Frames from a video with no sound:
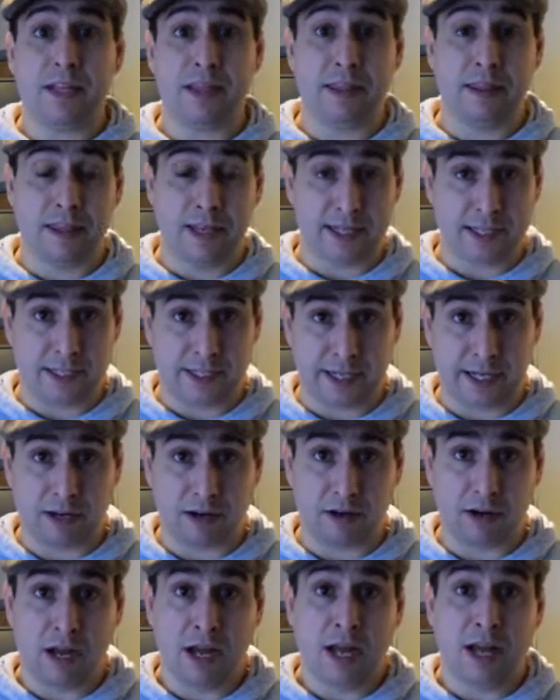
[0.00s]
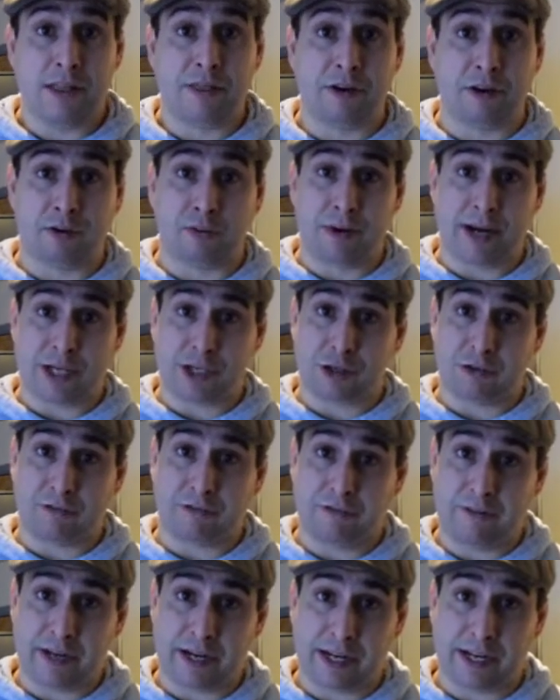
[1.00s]
This year, they're
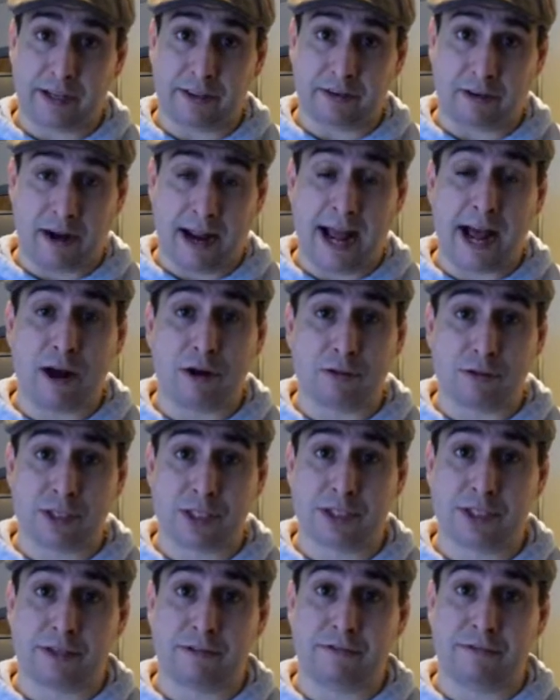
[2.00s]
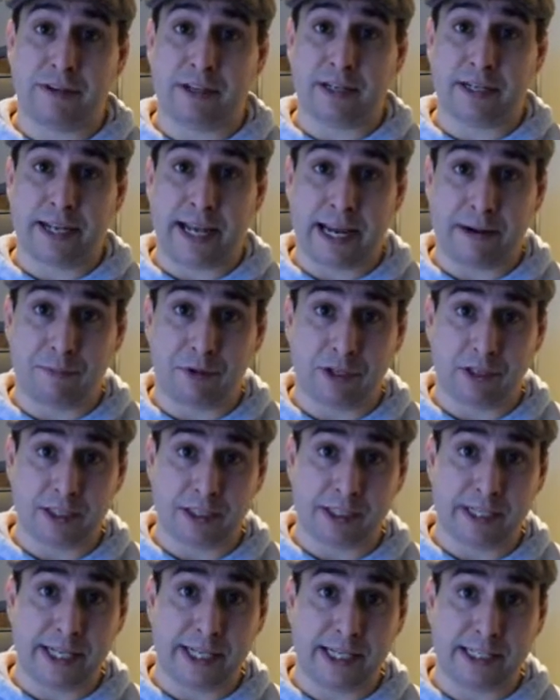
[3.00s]
retrofitting their house to fit Gabriel's
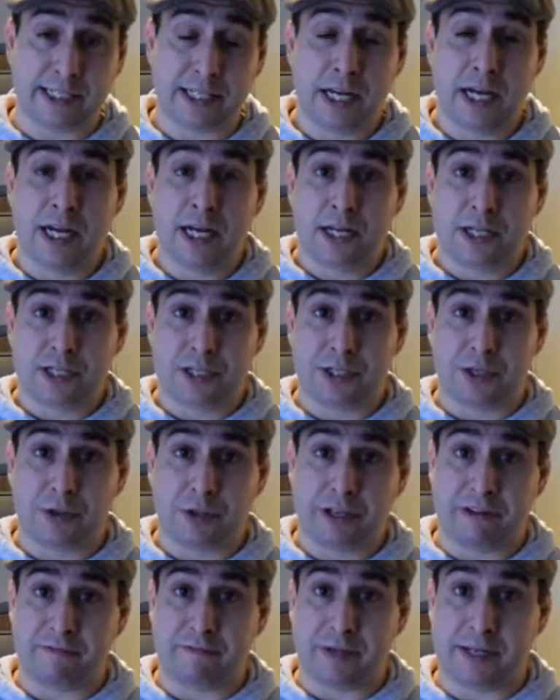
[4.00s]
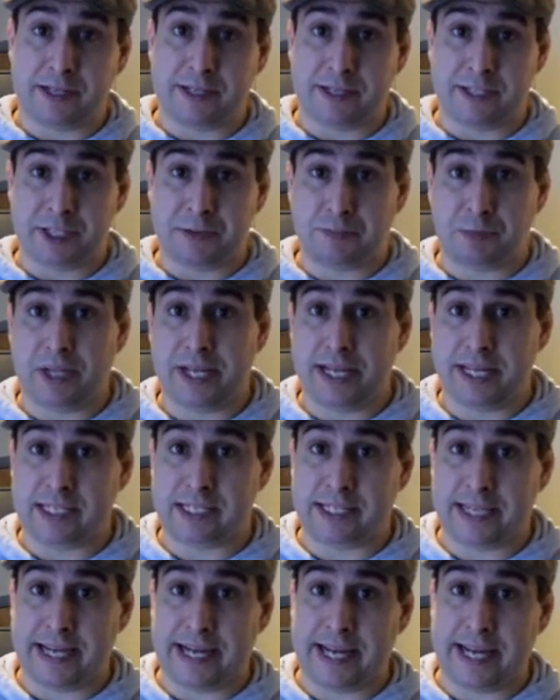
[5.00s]
needs, so they've been
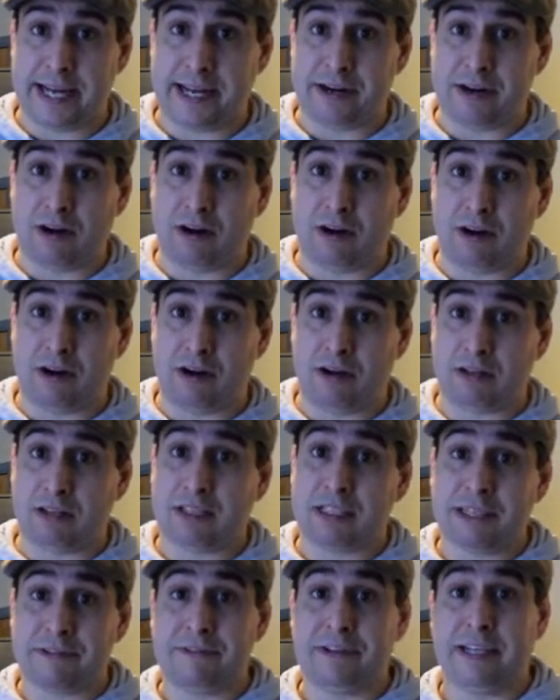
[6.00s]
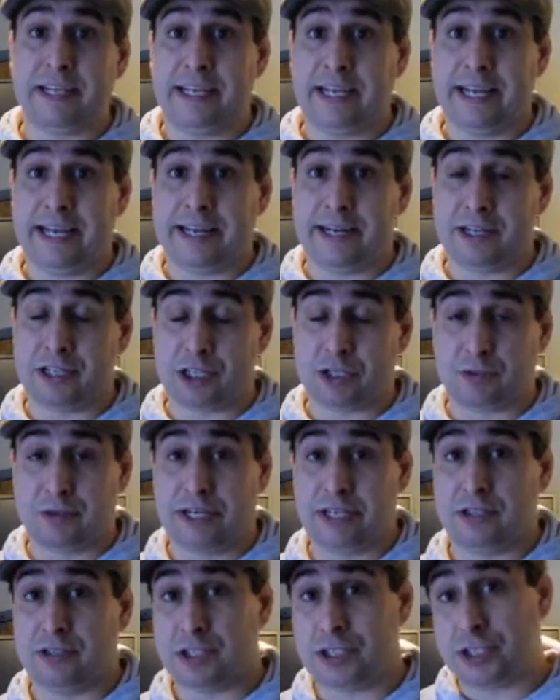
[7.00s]
displaced and are living in a
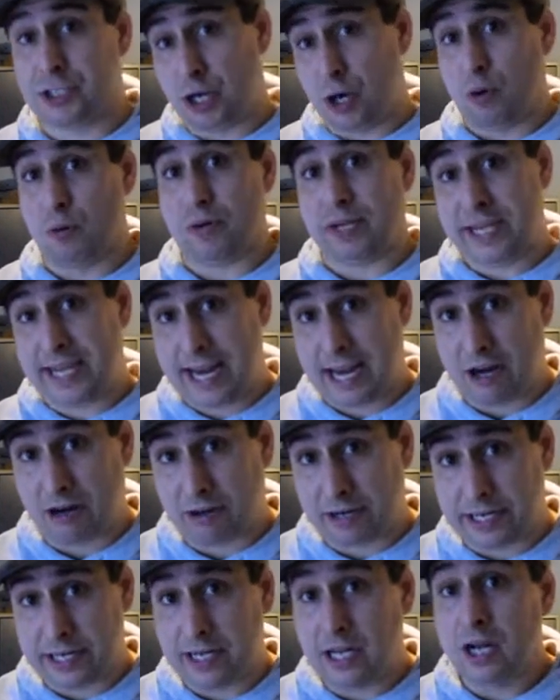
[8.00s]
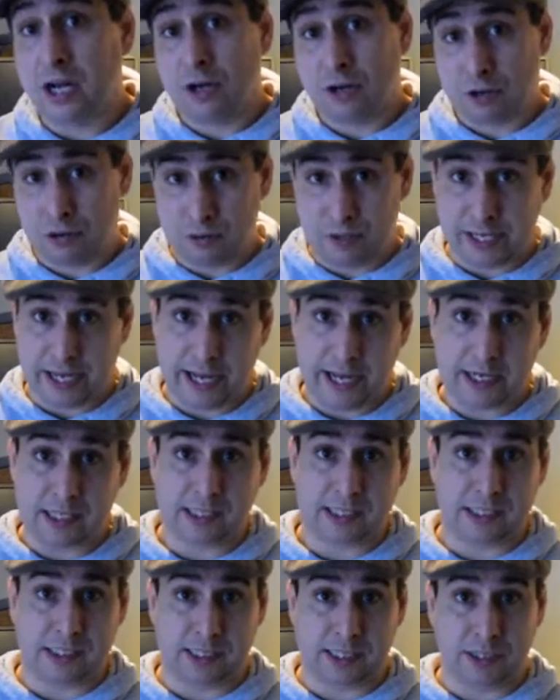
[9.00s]
trailer. So Carrie, who again is
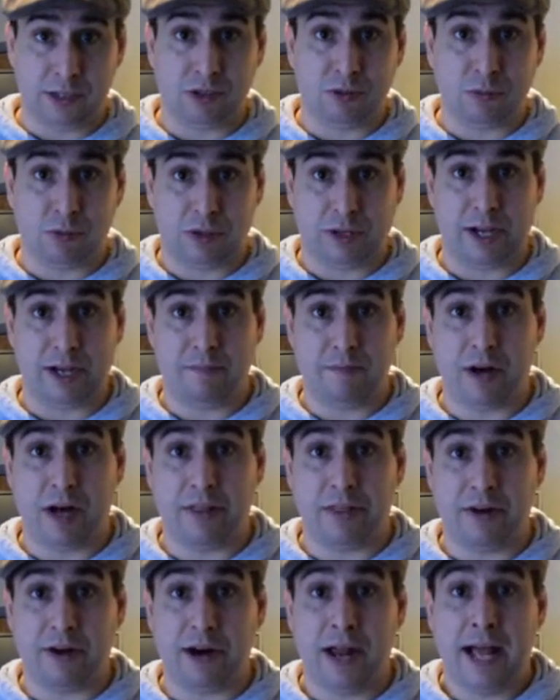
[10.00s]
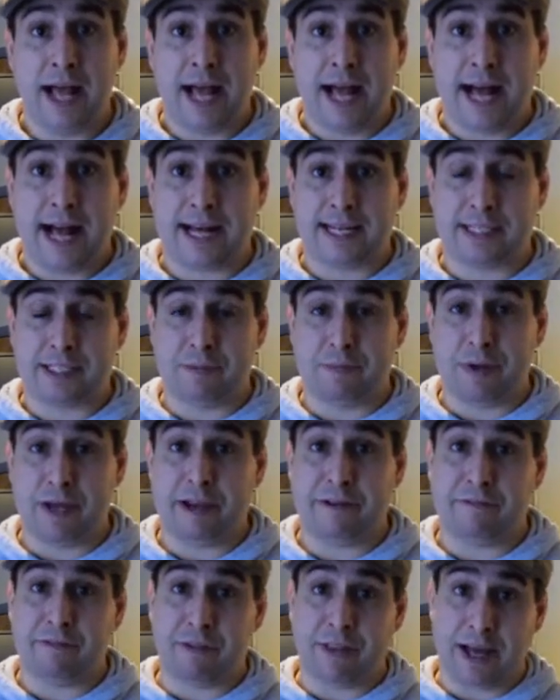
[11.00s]
a single working mother, has to pay
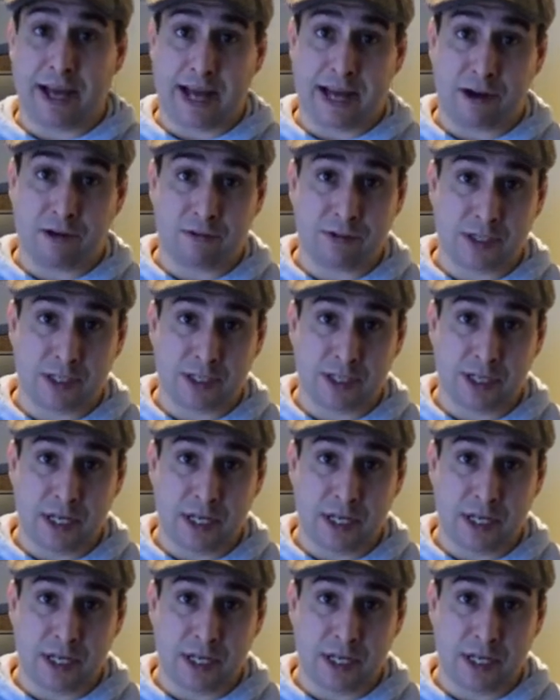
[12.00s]
for the house,